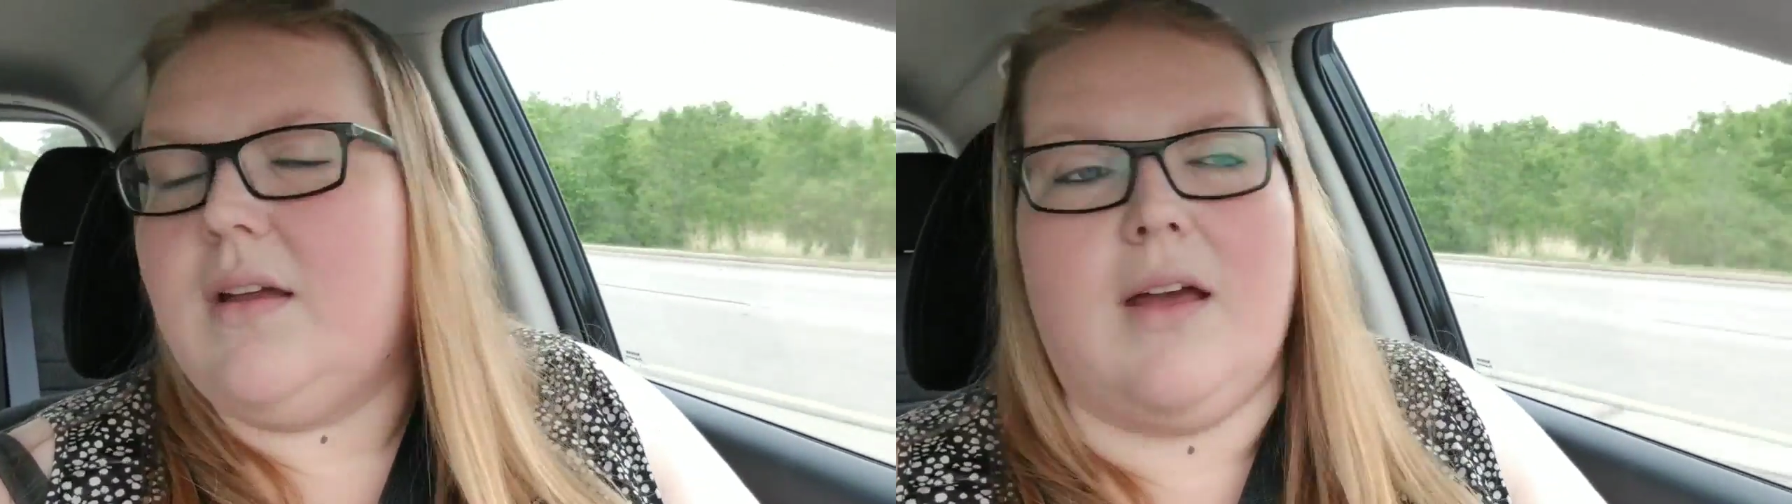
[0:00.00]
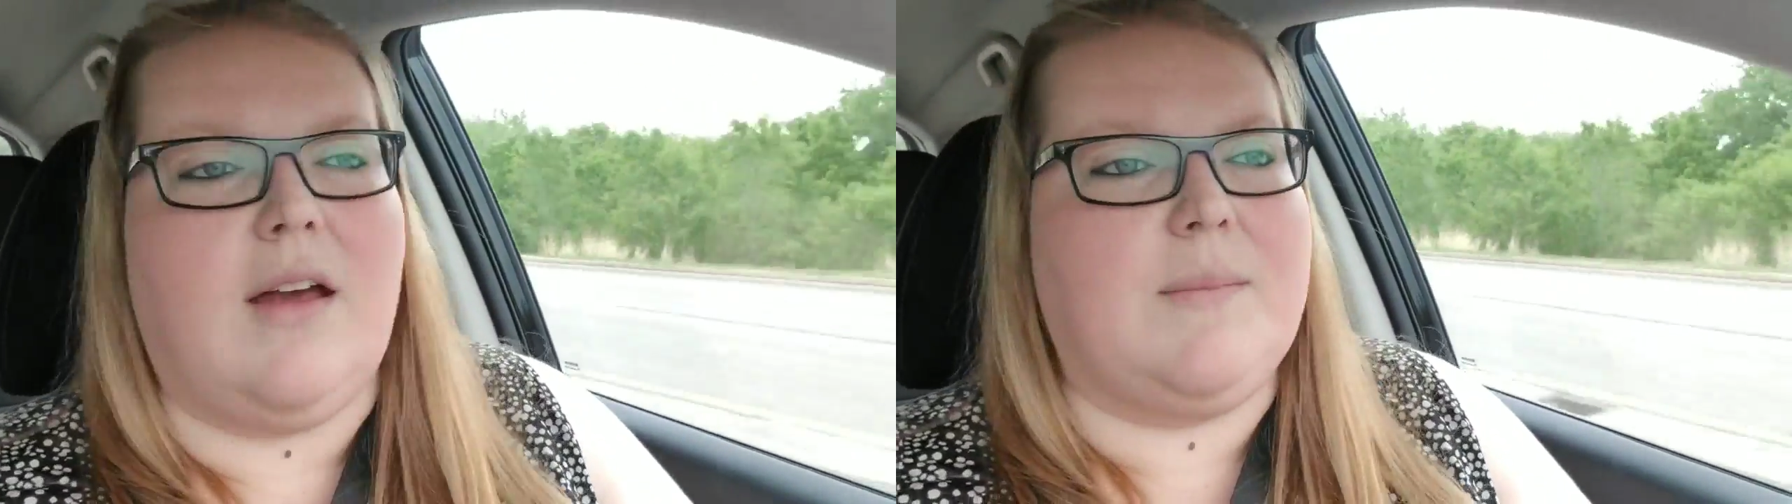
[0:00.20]

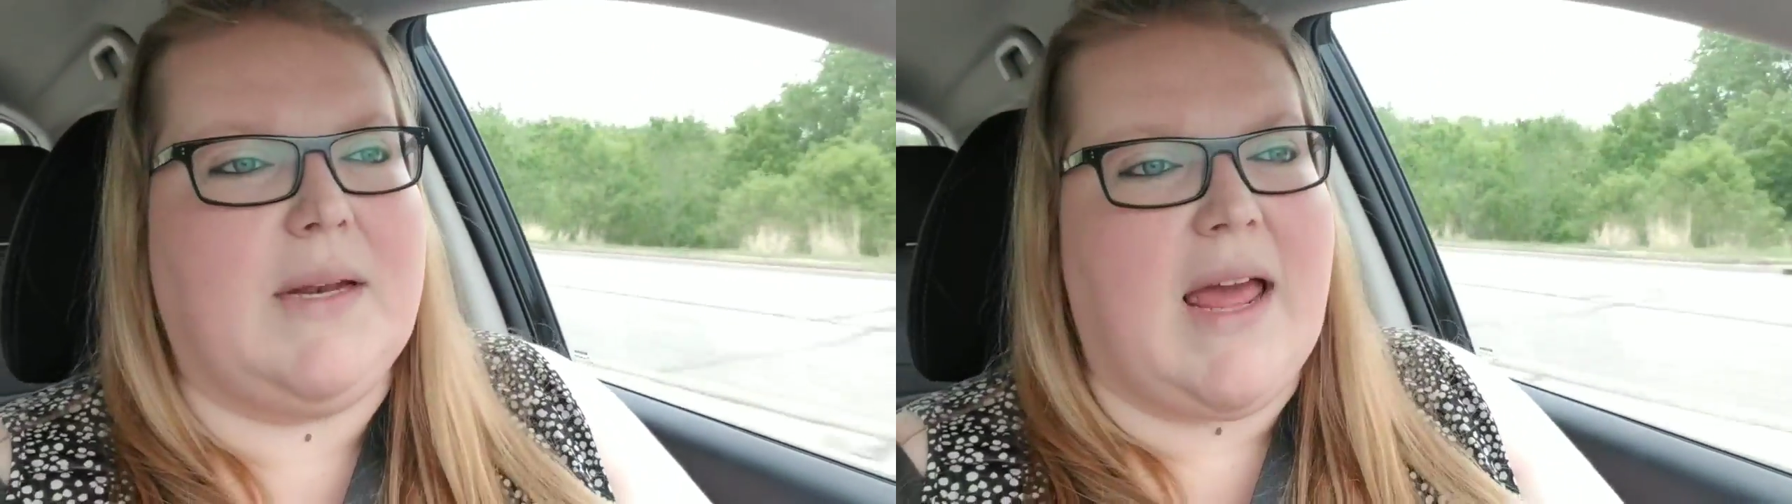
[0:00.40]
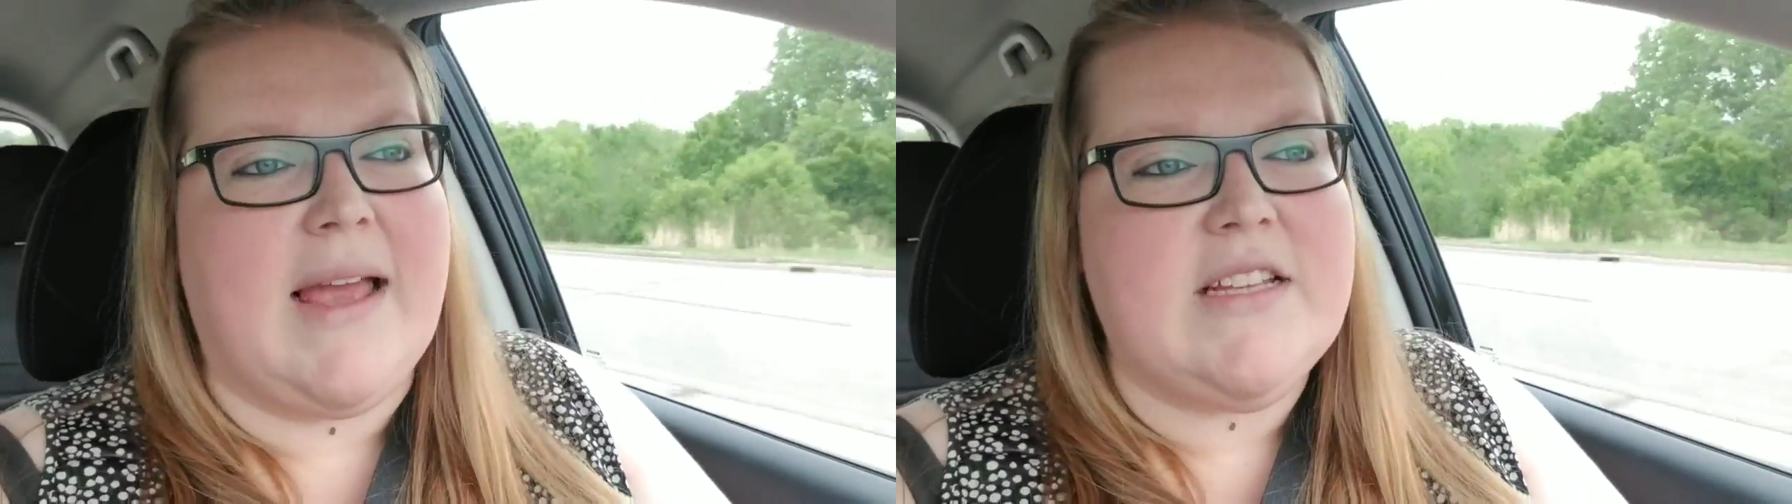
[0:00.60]

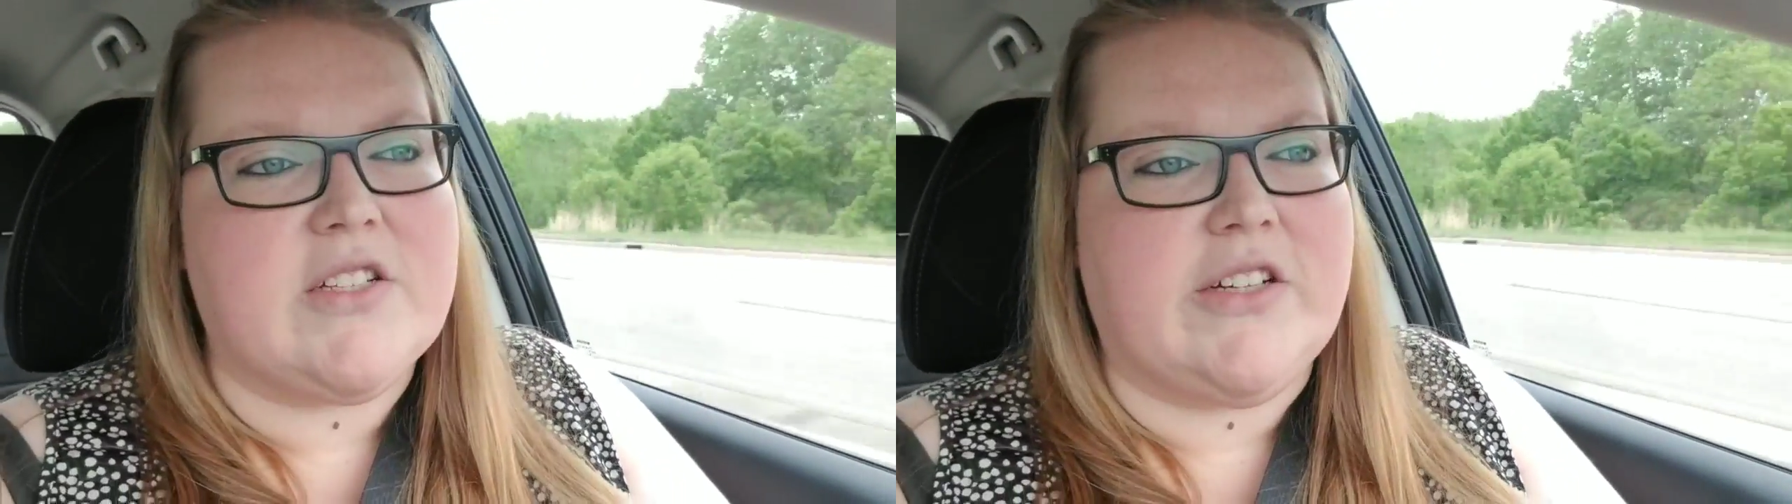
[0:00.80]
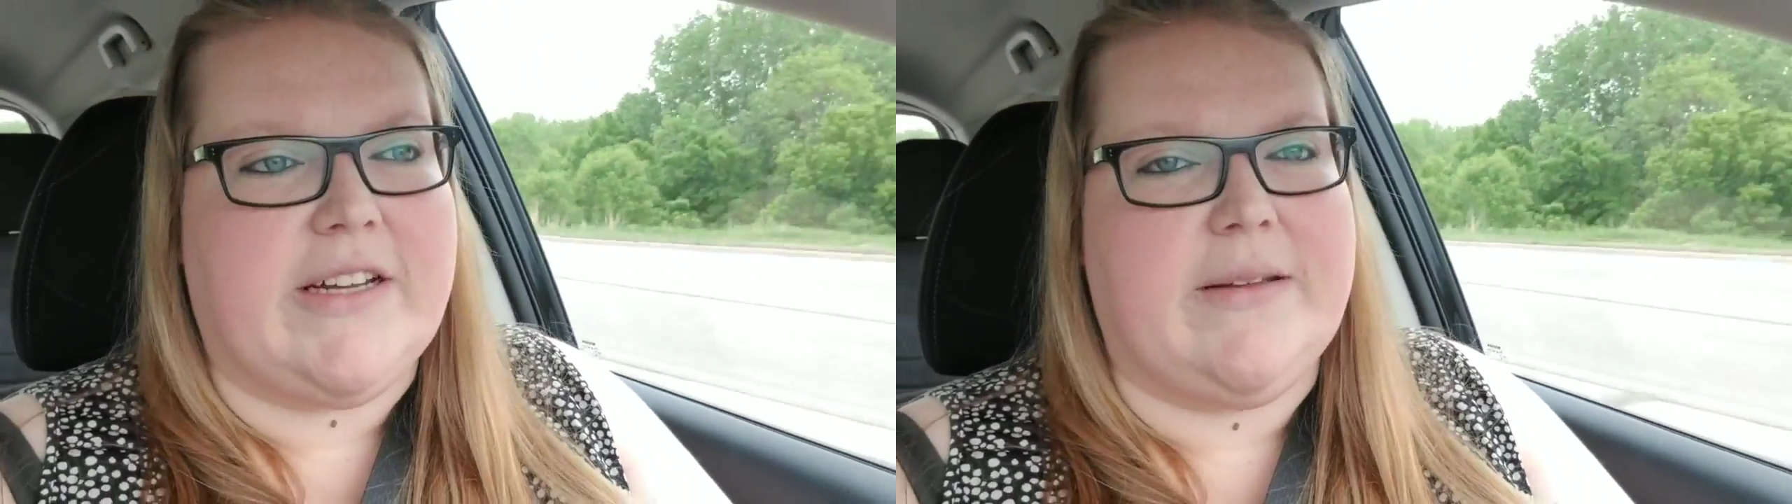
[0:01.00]
And ice
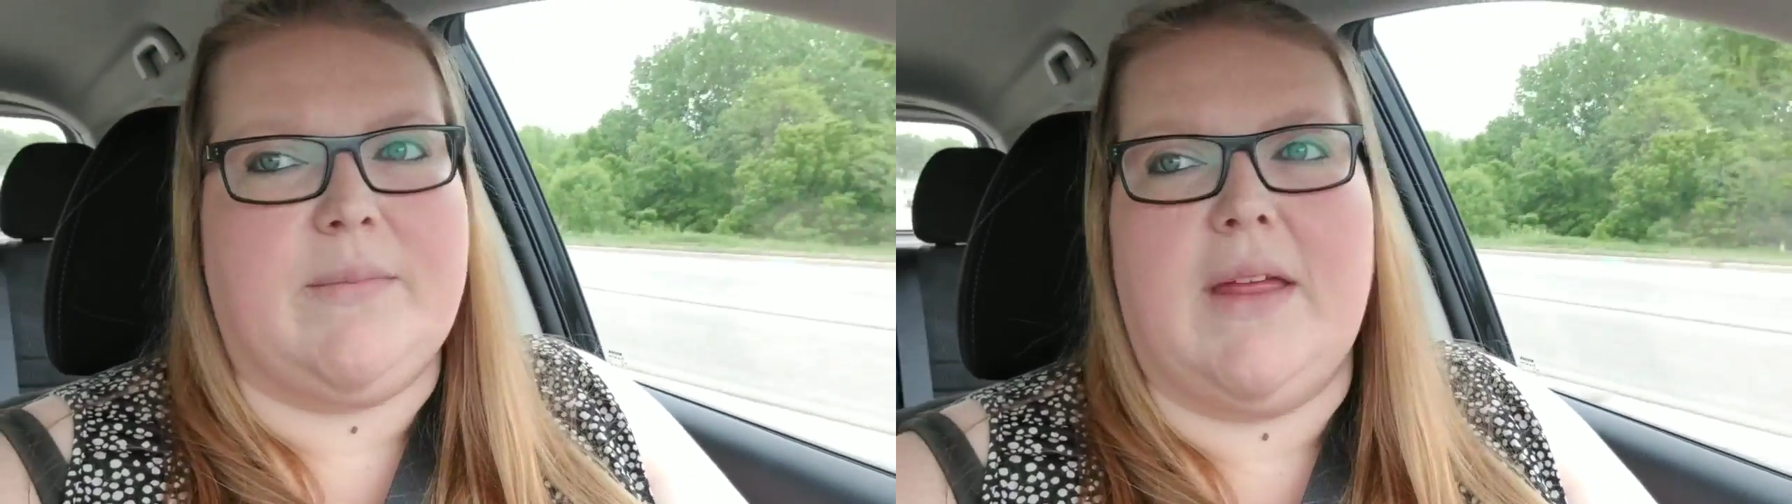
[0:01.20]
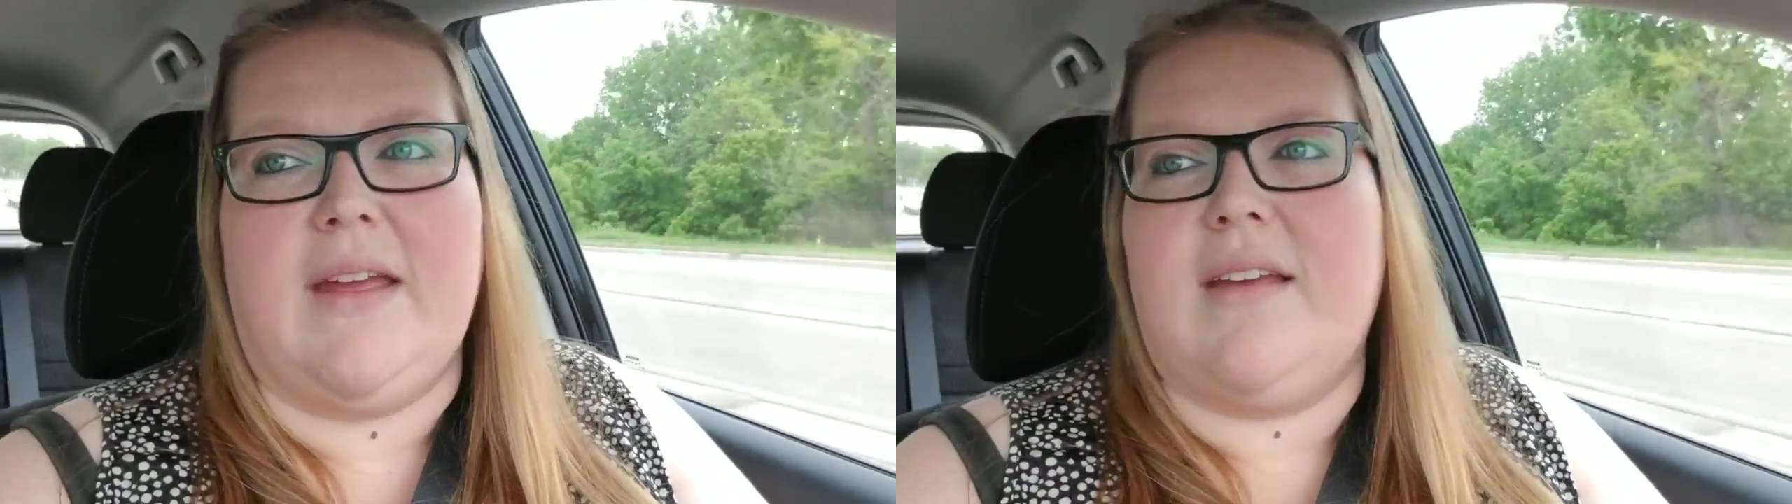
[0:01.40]
cream,
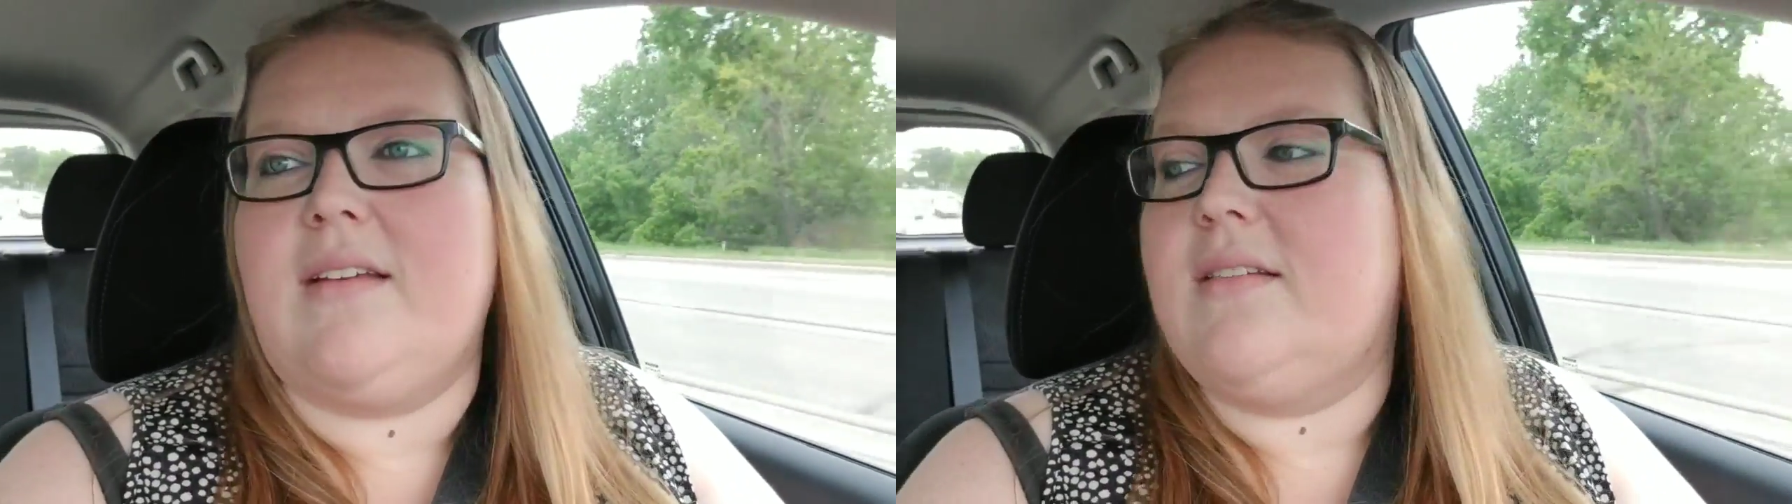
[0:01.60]
like,